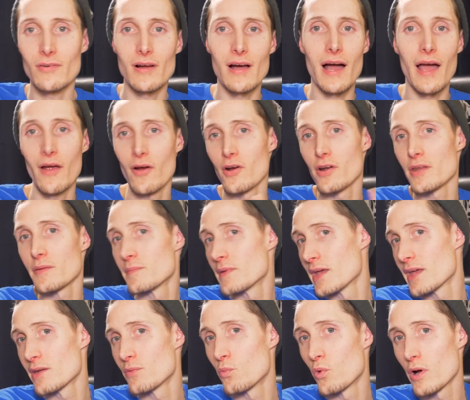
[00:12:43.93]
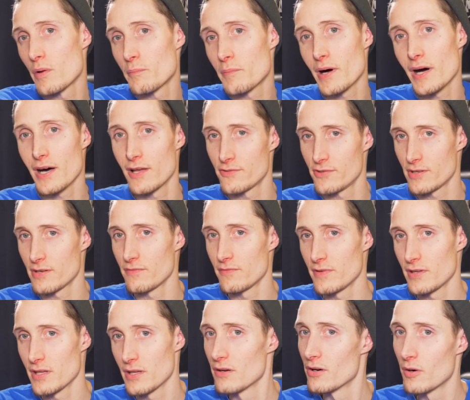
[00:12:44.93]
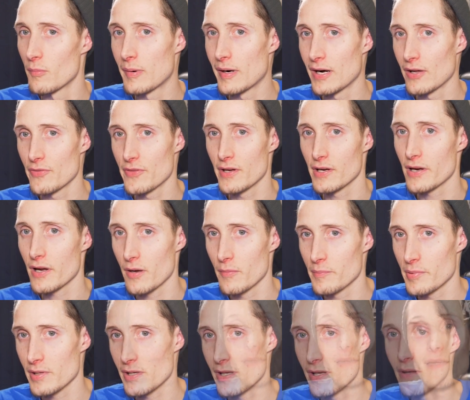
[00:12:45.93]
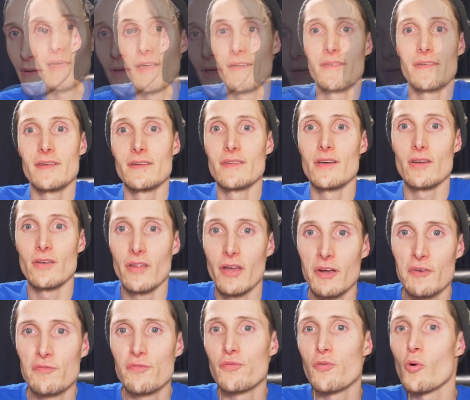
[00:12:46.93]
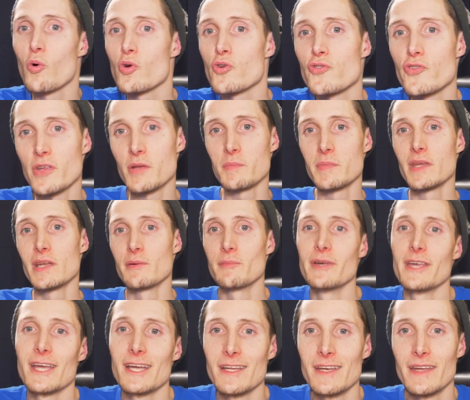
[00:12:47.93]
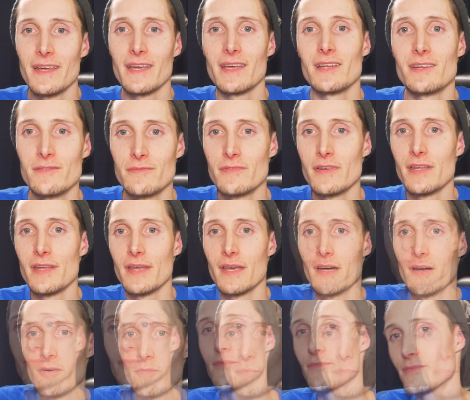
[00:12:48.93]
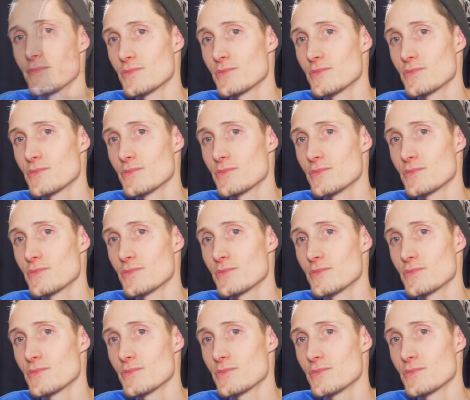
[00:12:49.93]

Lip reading: I already made one positive video about their company and they're like forcing me to make a negative video.